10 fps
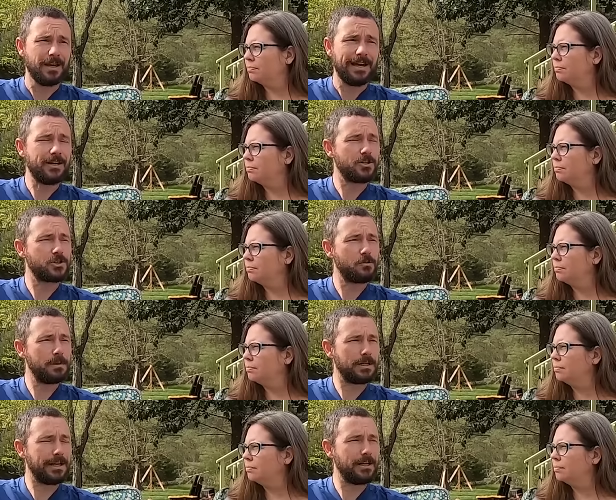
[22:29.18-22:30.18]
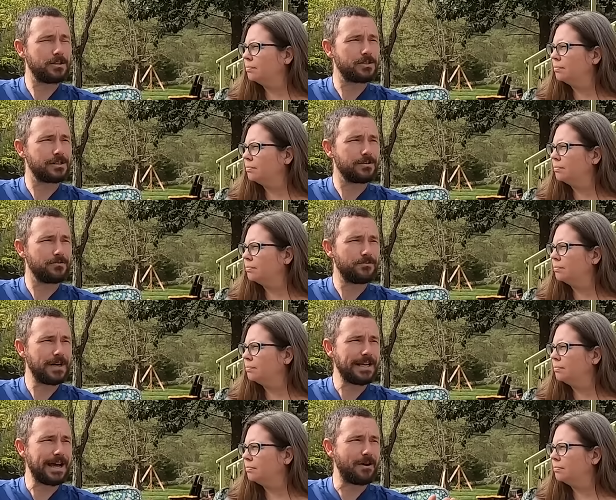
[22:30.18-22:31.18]
Speaker 1: It is so much, it is
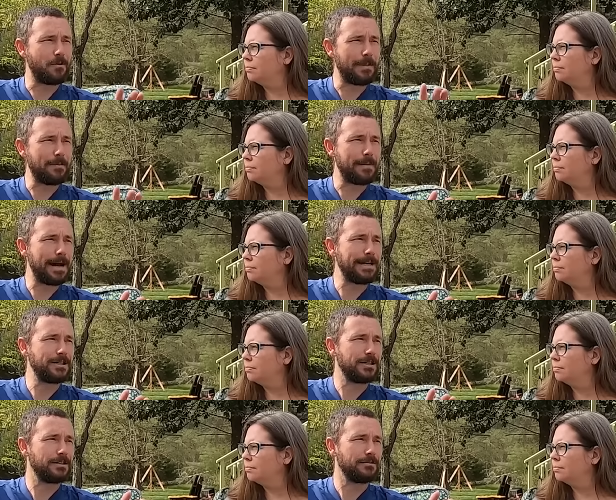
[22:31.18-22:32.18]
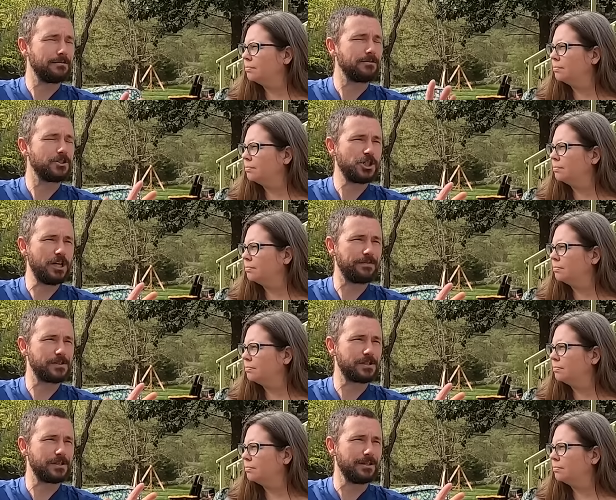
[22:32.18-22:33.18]
funny how my mind
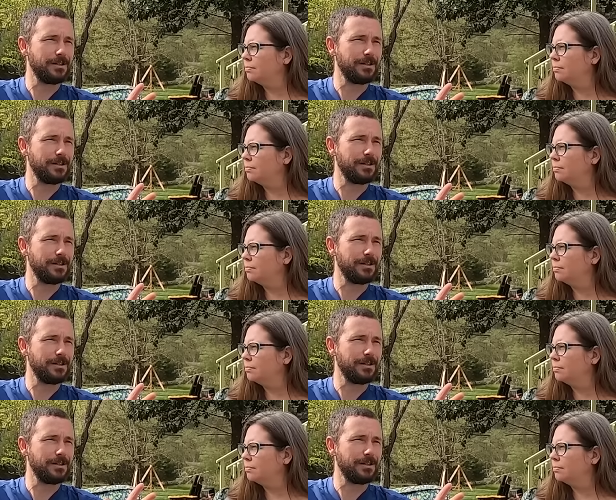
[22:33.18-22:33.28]
shifts